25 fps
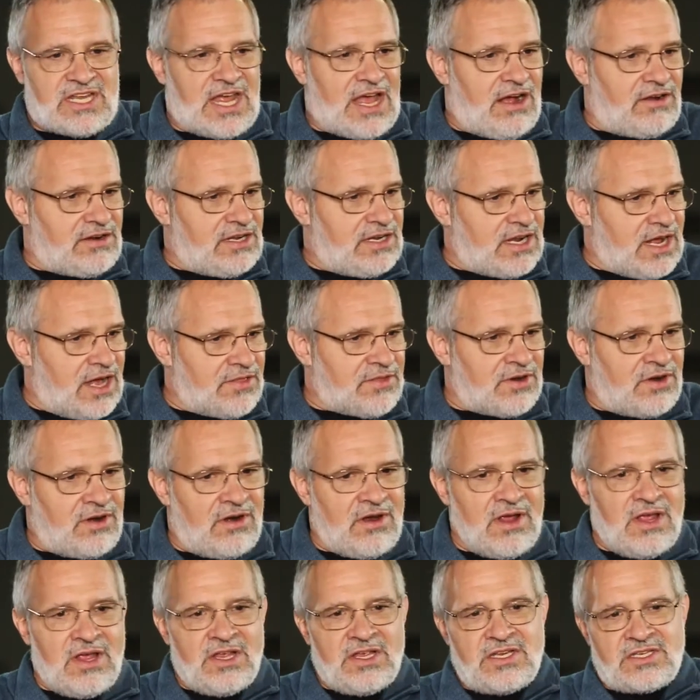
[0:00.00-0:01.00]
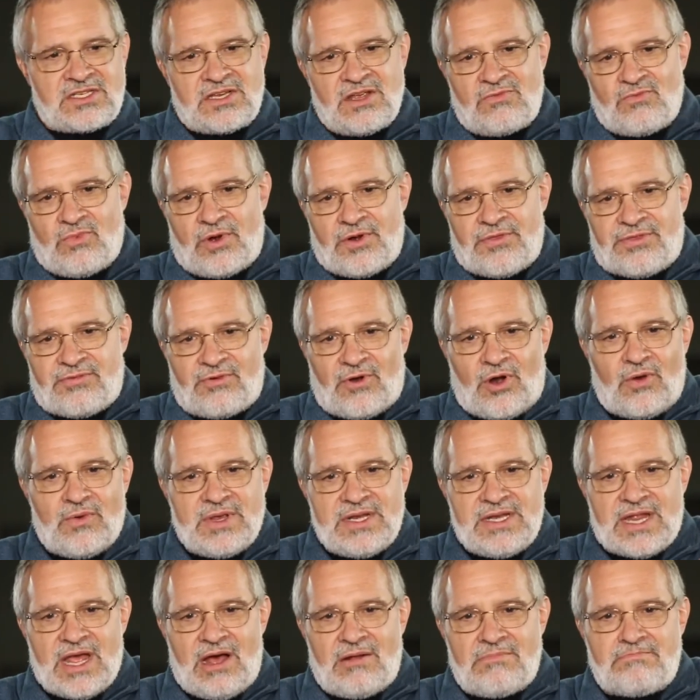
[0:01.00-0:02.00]
down, and others were
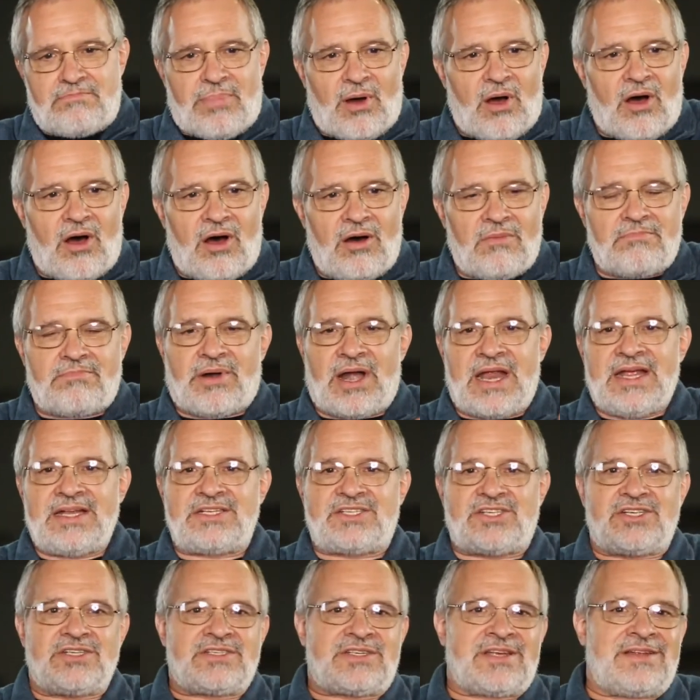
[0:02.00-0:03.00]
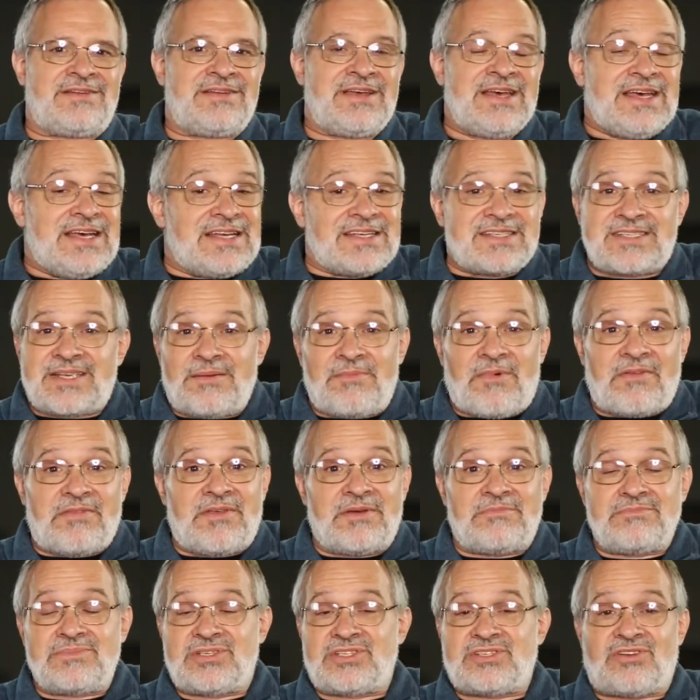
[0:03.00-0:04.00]
throwing down palm branches. And some of
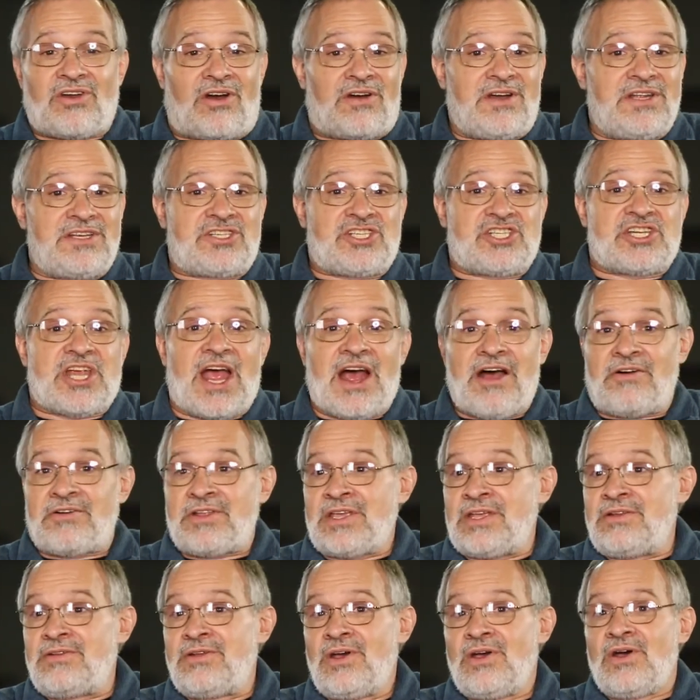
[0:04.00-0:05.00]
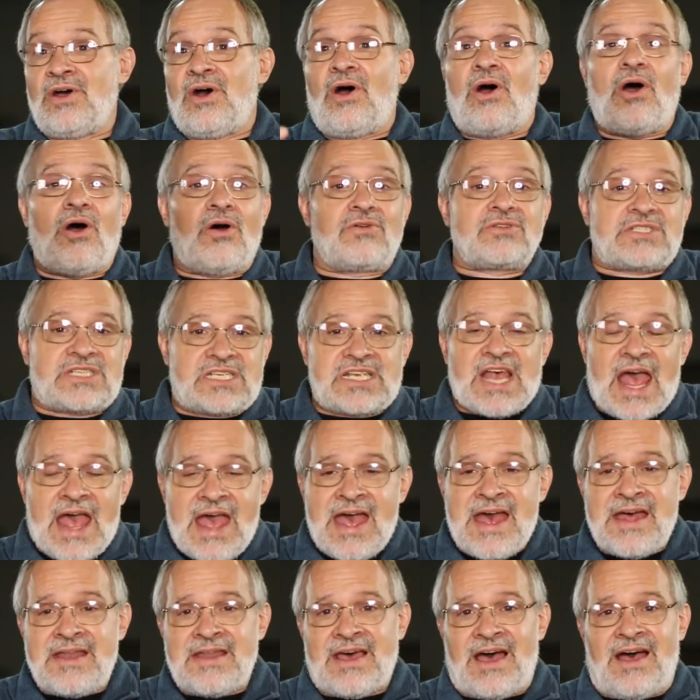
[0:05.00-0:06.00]
them started shouting,
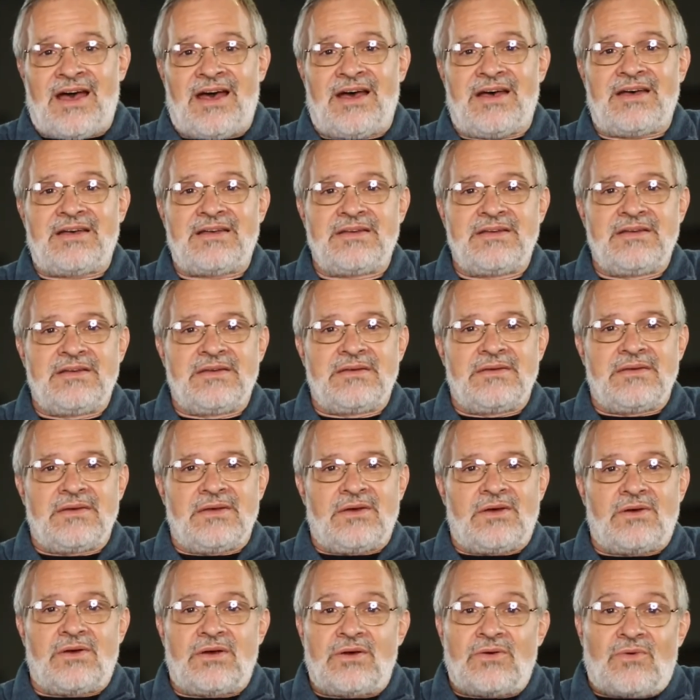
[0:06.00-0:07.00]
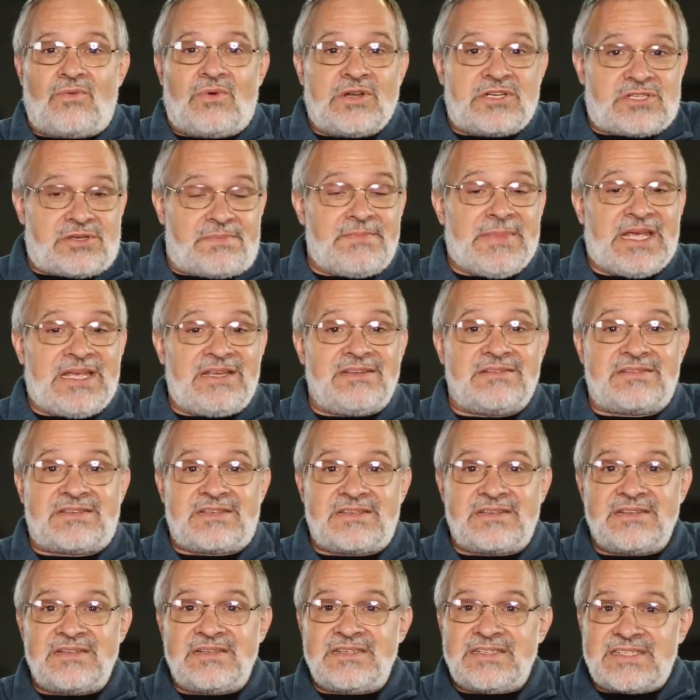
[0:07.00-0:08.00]
"Hosanna!" which
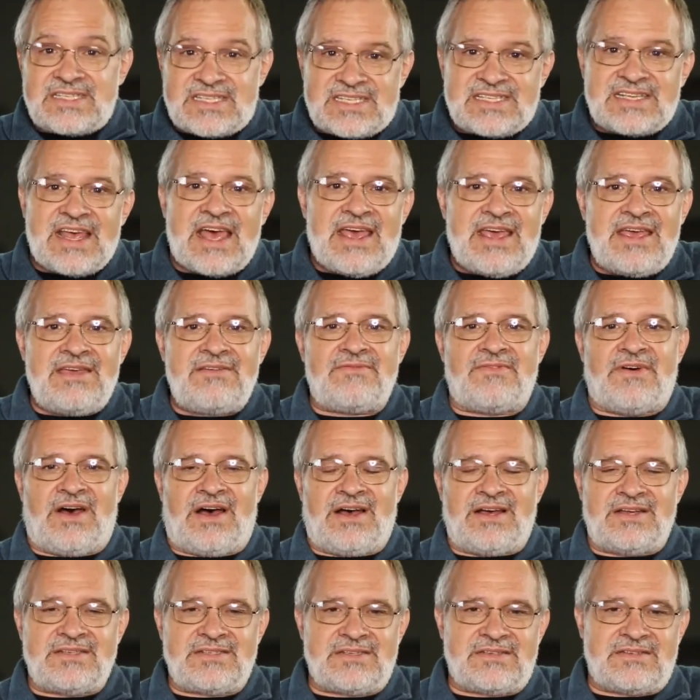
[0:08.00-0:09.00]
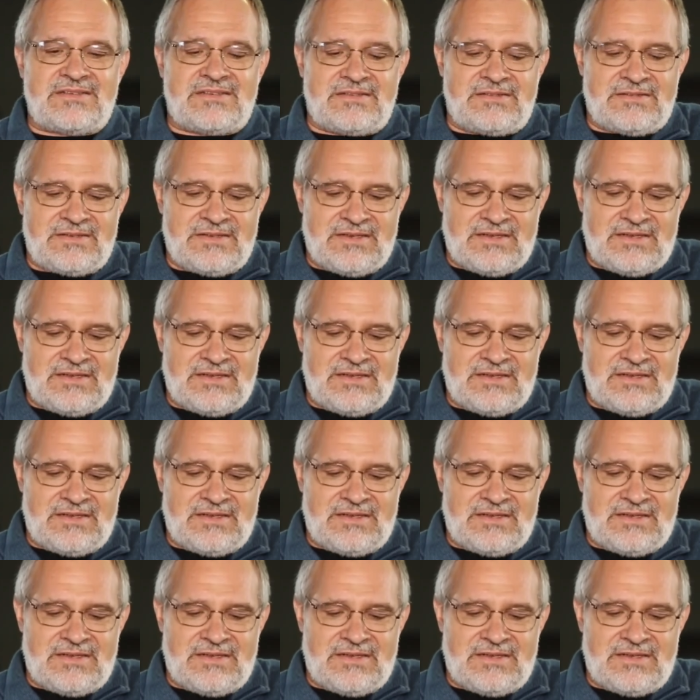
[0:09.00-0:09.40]
means save us.